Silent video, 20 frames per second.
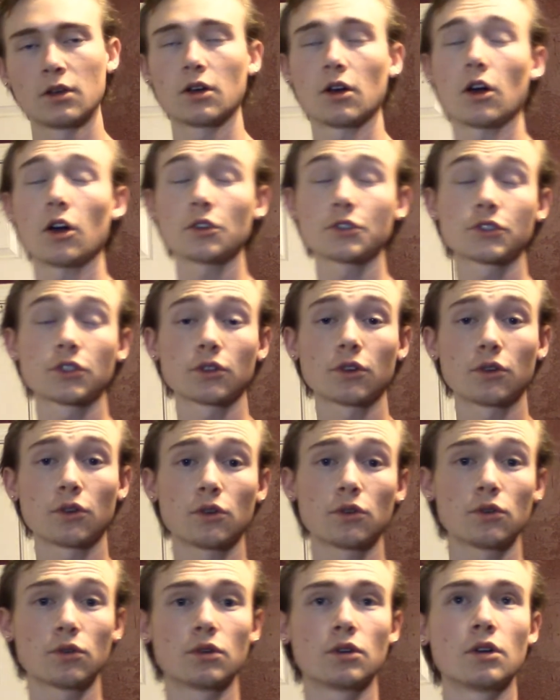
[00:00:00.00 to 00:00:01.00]

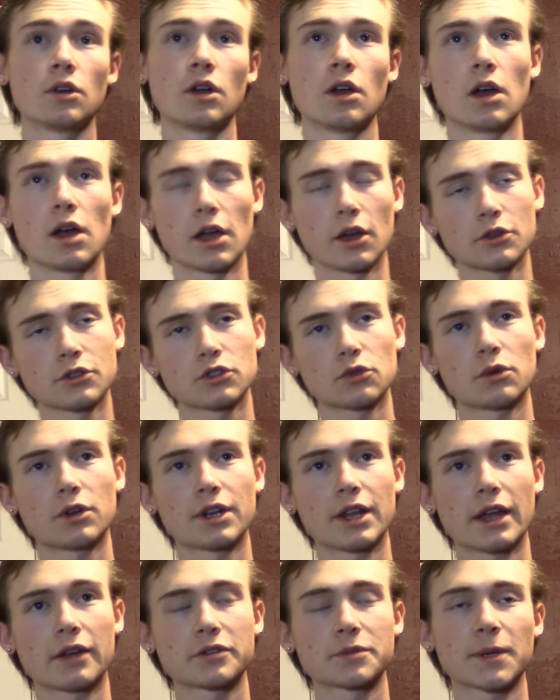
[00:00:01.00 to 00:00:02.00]
Also, I also want
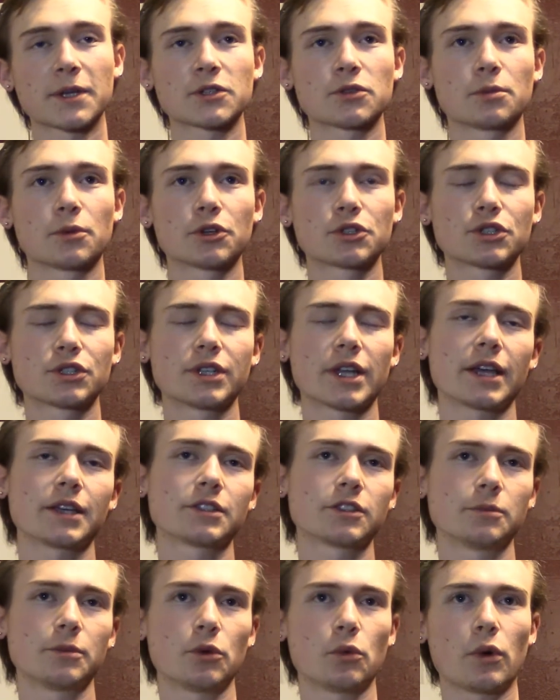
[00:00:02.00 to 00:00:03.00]
to have special merchandise
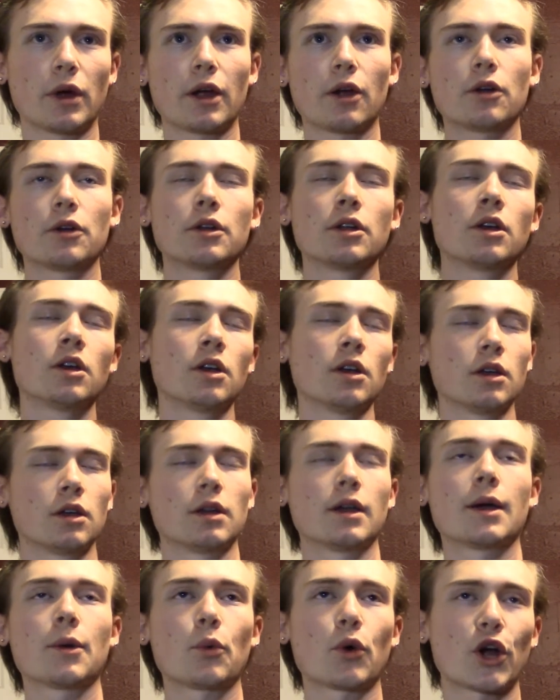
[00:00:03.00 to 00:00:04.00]
to be worn.
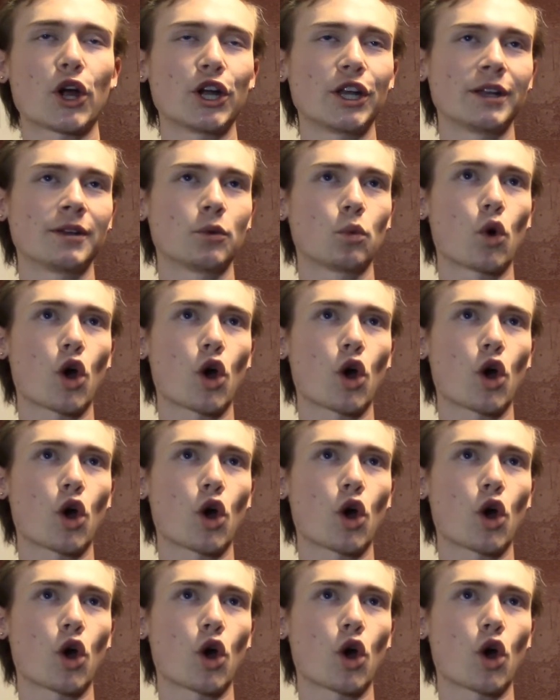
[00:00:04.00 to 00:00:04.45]
I